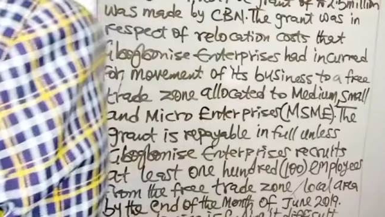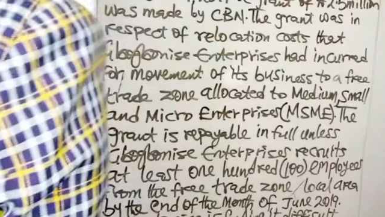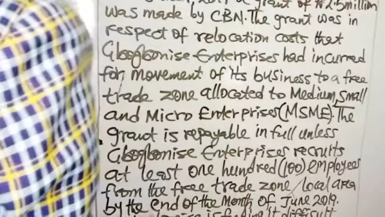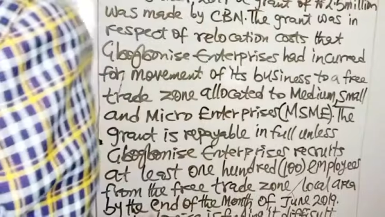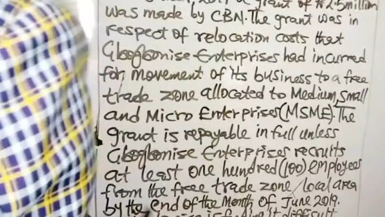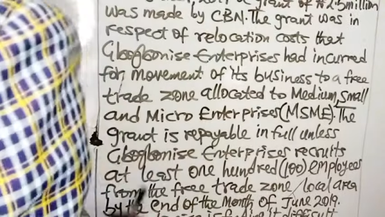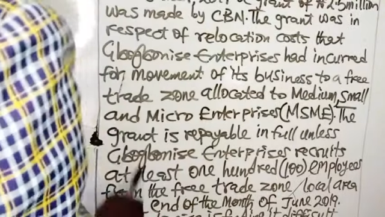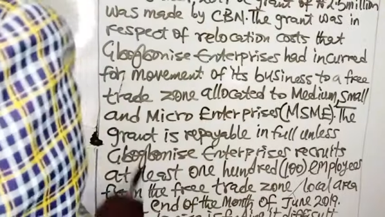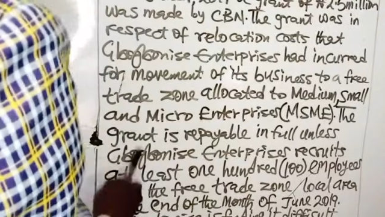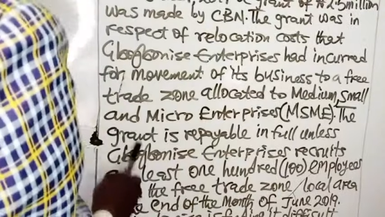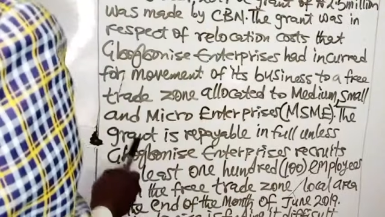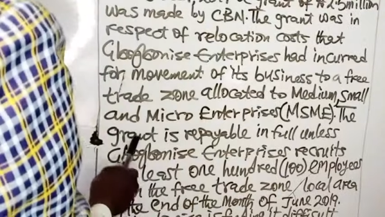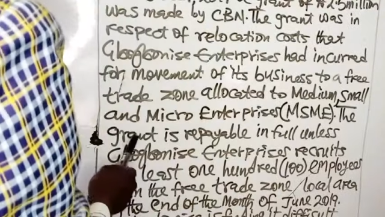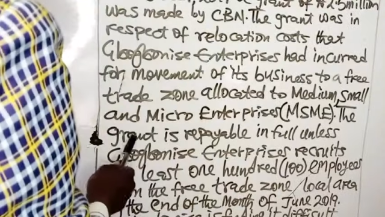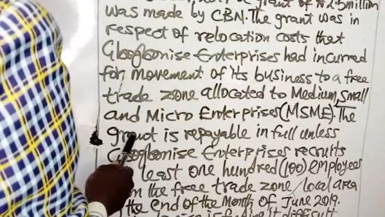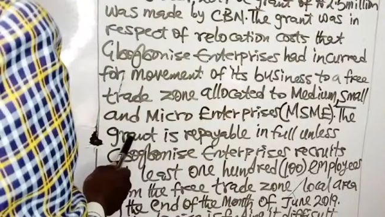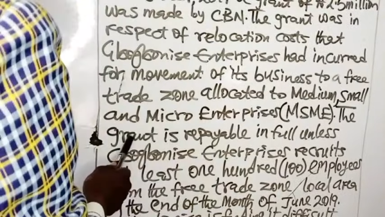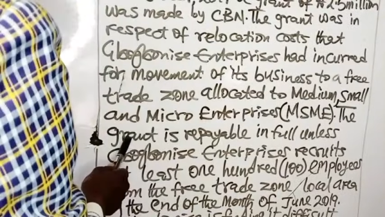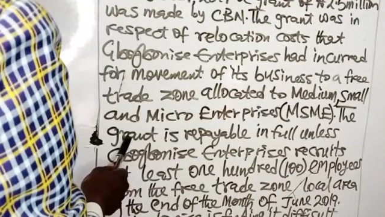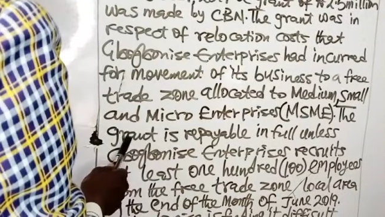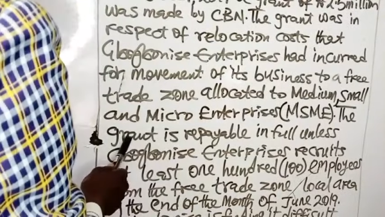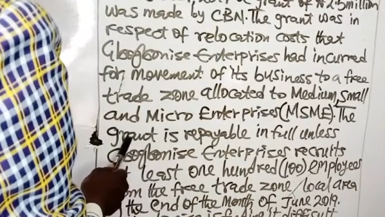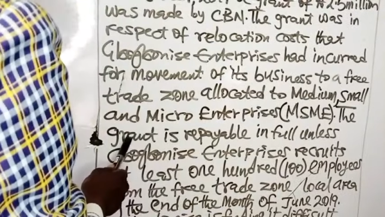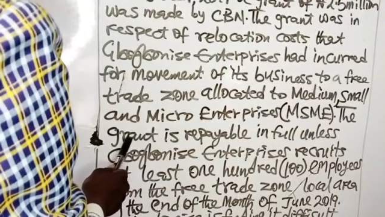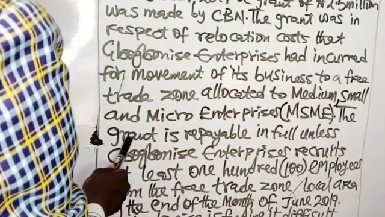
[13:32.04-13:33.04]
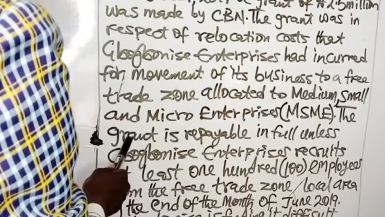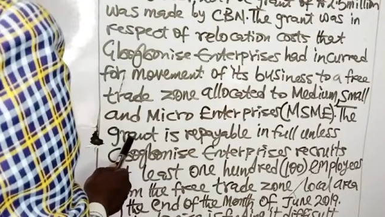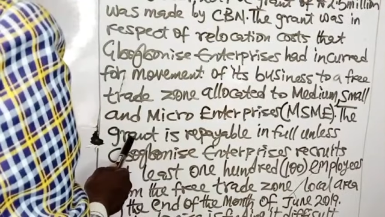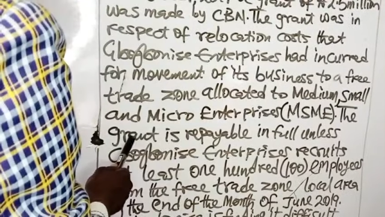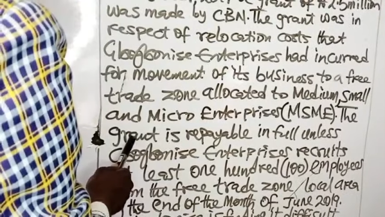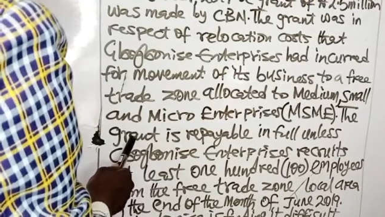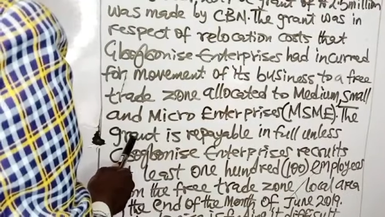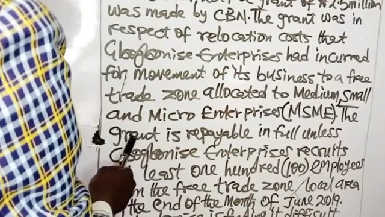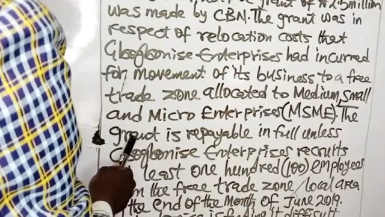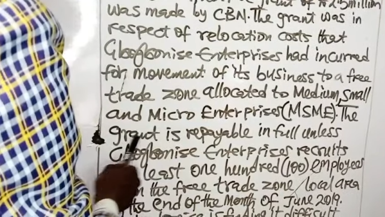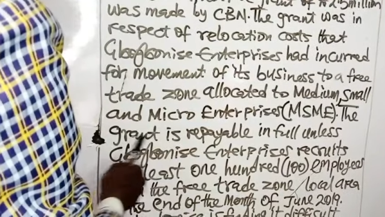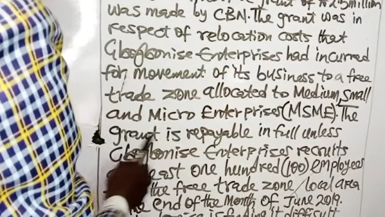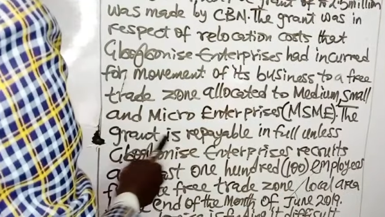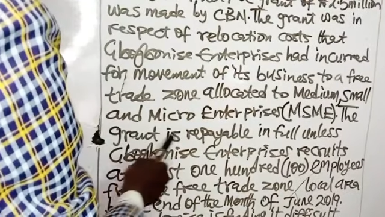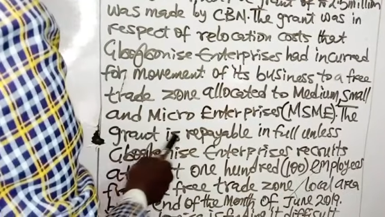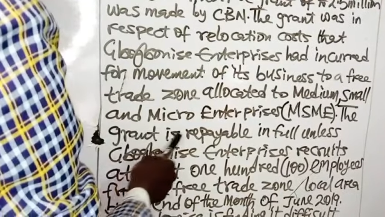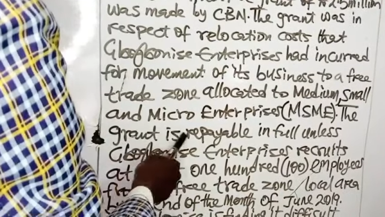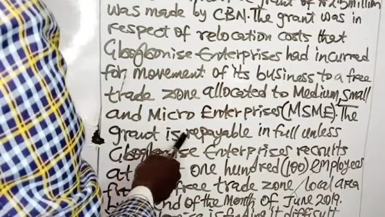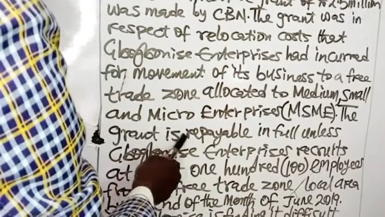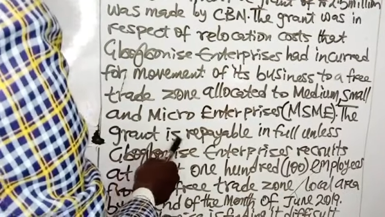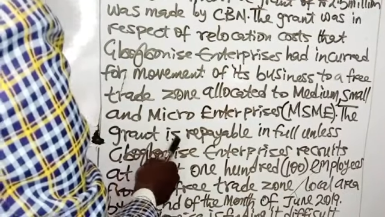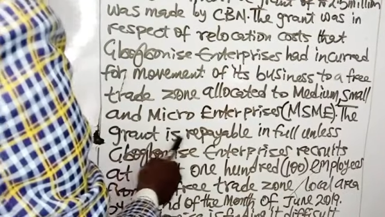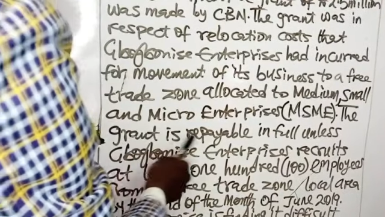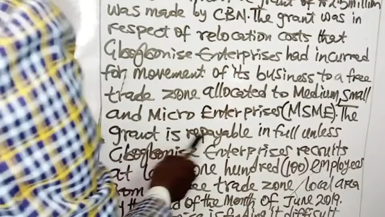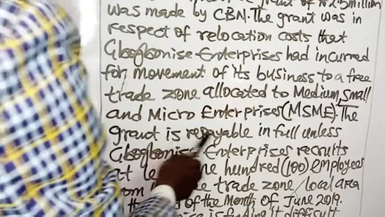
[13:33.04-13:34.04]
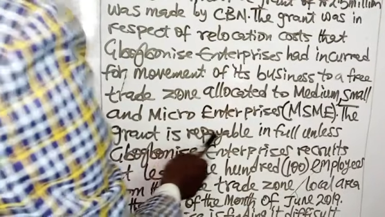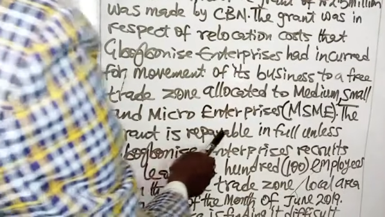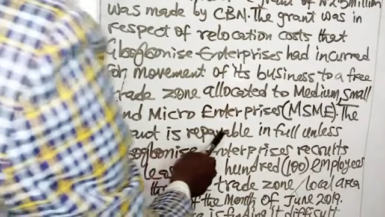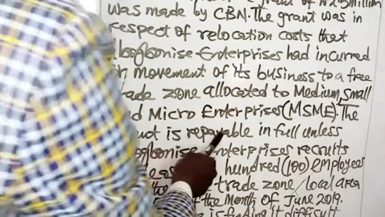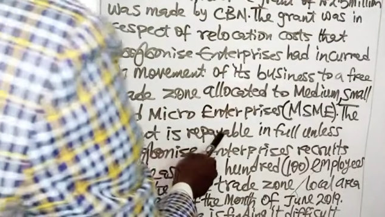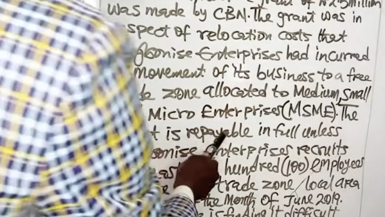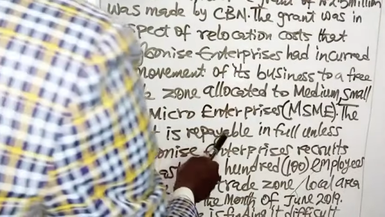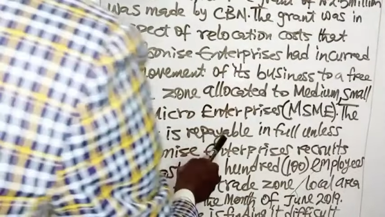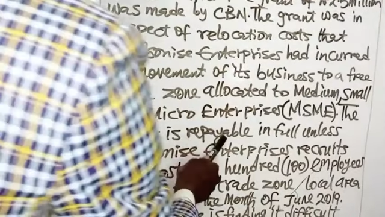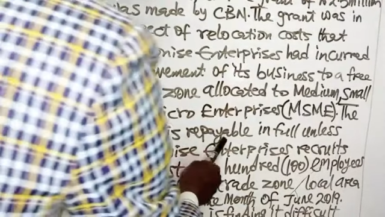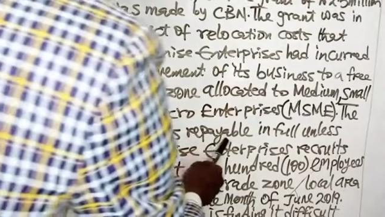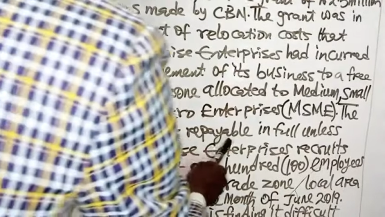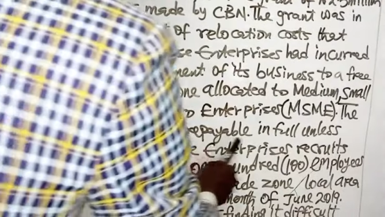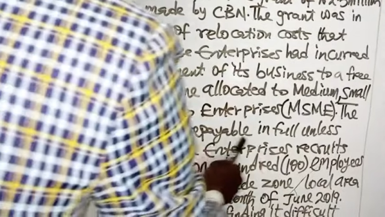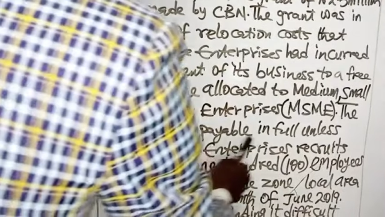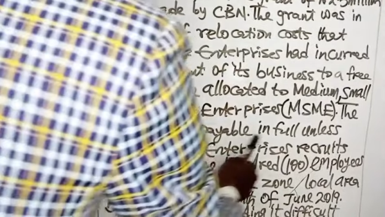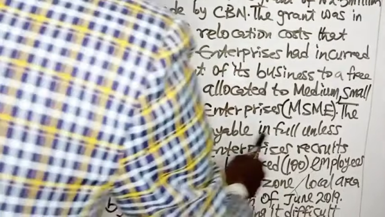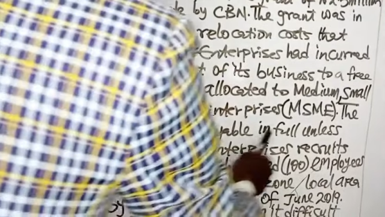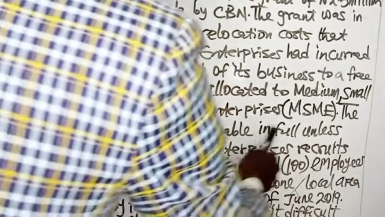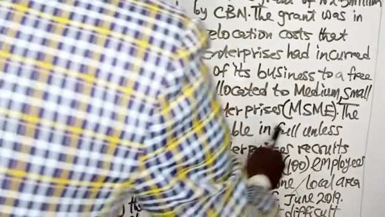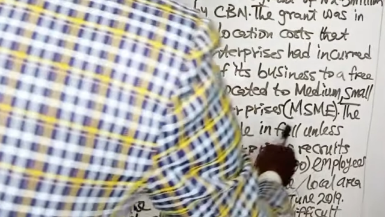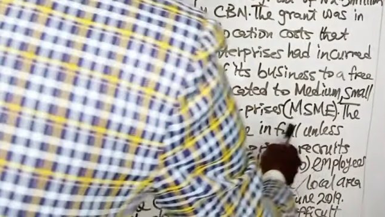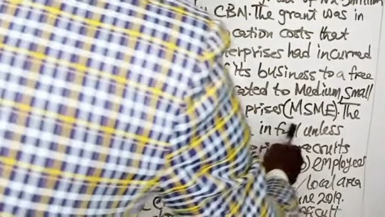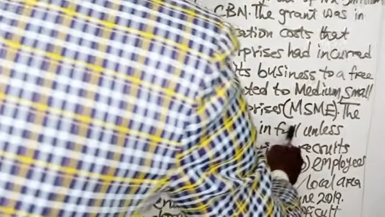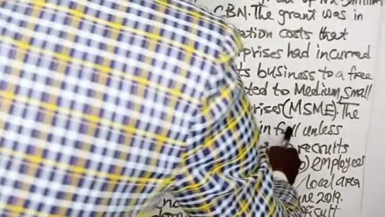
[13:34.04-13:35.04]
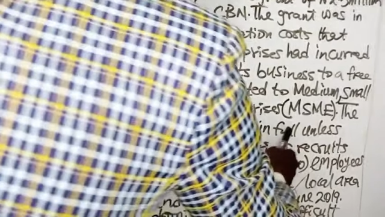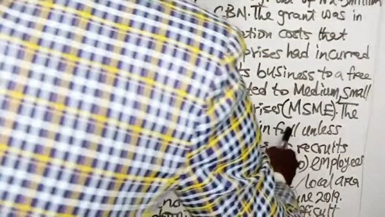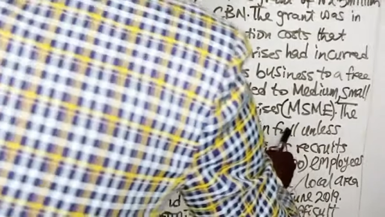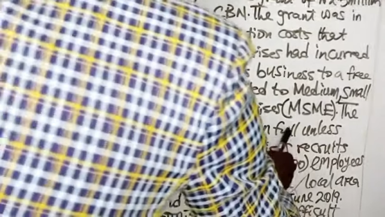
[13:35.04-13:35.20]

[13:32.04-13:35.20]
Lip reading: No face is visible, so there are no lips to read.